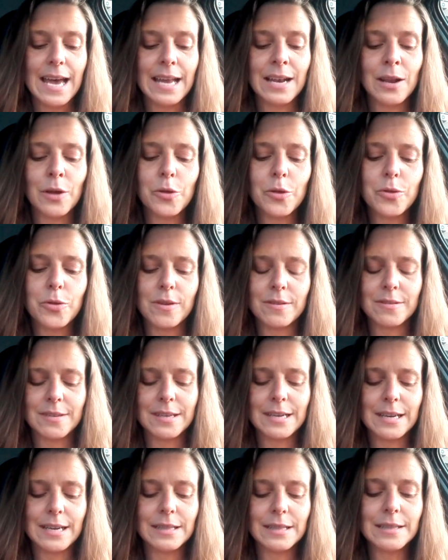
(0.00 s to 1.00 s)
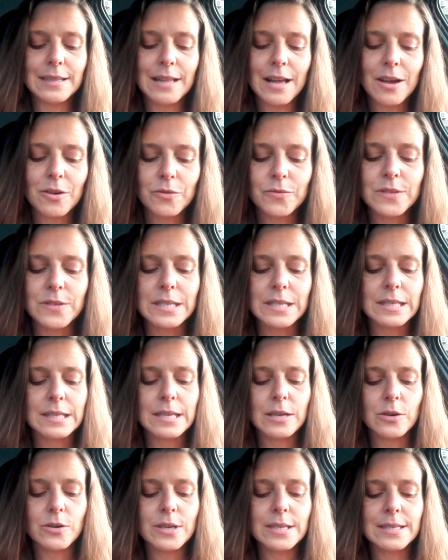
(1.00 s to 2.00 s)
Another thing that I loved
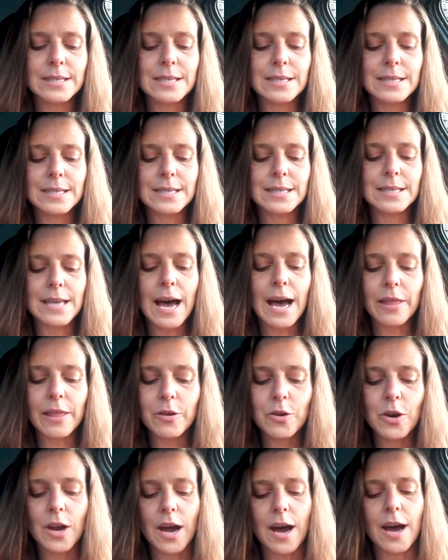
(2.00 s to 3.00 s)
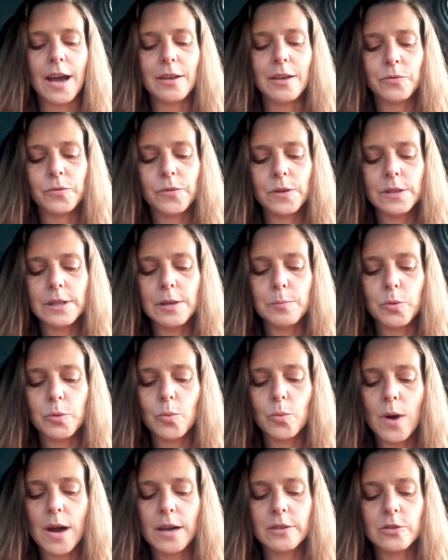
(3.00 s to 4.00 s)
there is this other guy, Filipe
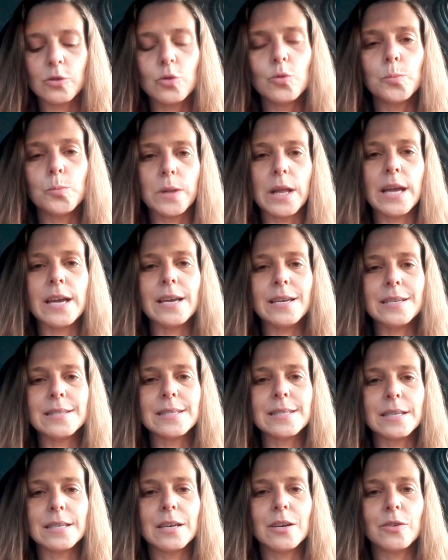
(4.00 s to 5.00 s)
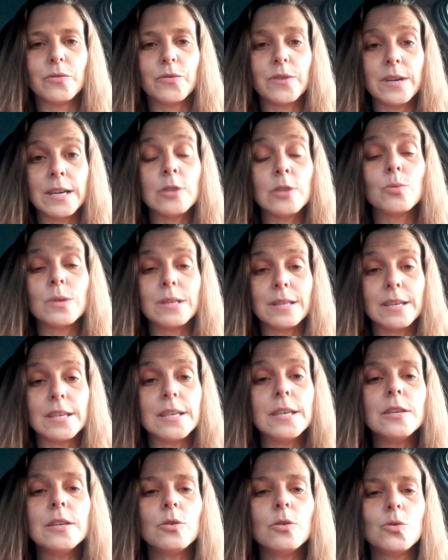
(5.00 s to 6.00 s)
Duarte, who plays uh, Fernando
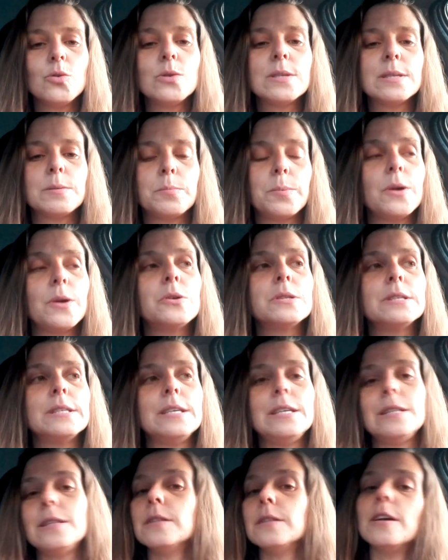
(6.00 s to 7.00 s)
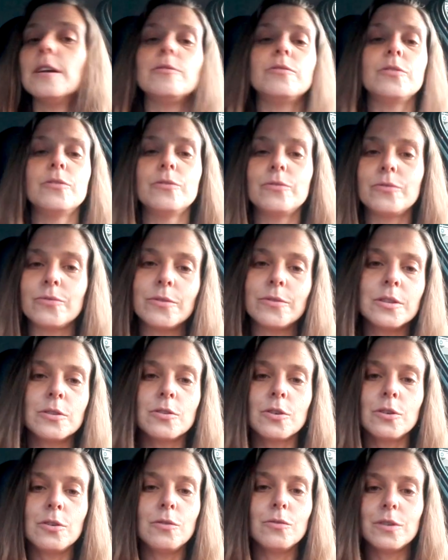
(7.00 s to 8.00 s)
Ataíde, who's apparently the love of
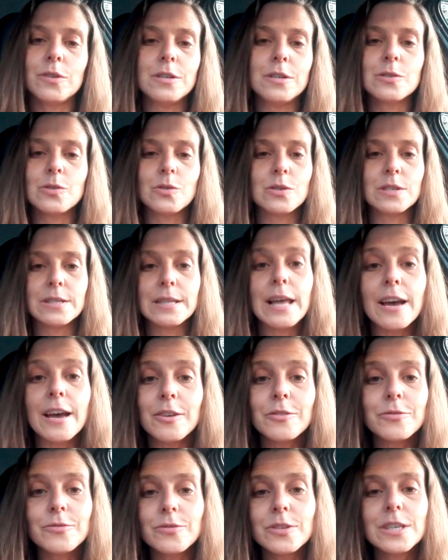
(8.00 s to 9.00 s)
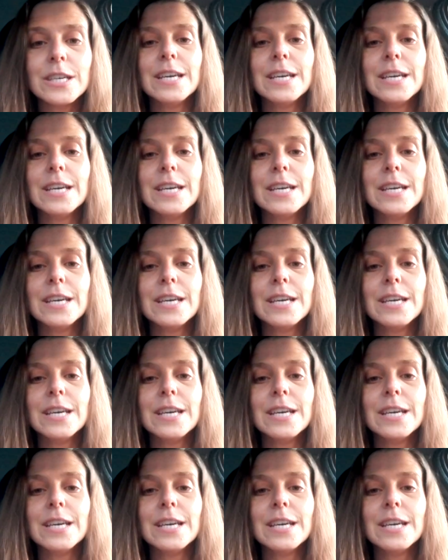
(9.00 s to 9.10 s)
Antonio Variações' life.